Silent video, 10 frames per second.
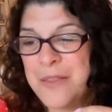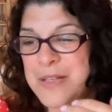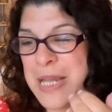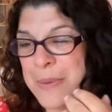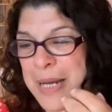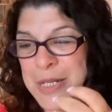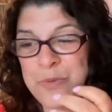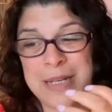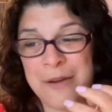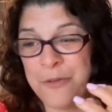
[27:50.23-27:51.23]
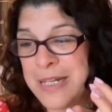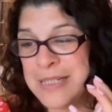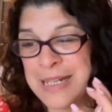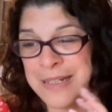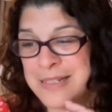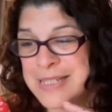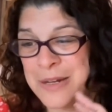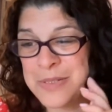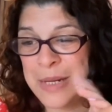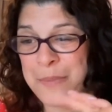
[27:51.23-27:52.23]
The templates were never any standard
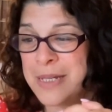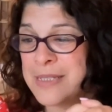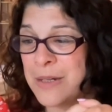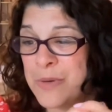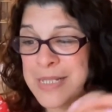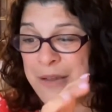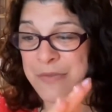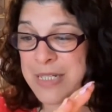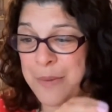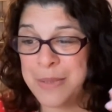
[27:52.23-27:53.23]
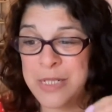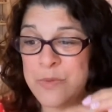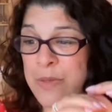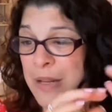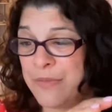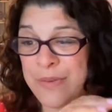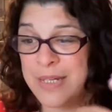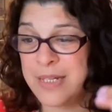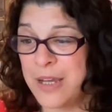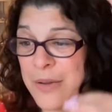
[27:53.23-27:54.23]
sales templates. They're always Effie templates with an Effie
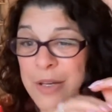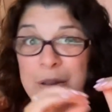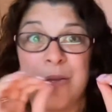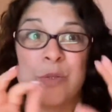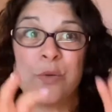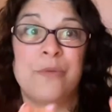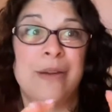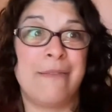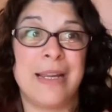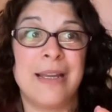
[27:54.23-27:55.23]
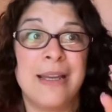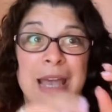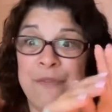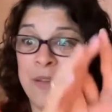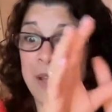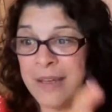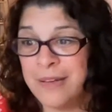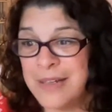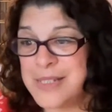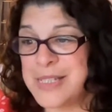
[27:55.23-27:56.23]
video, you know, it's all very Effie.
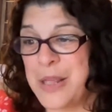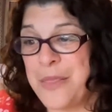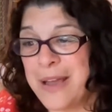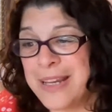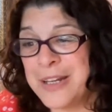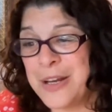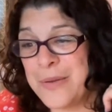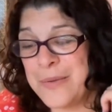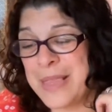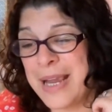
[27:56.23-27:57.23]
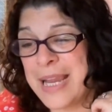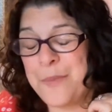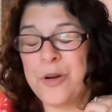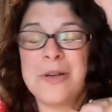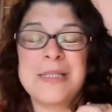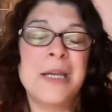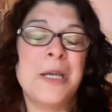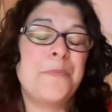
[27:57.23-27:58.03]
So that, you know, that came across.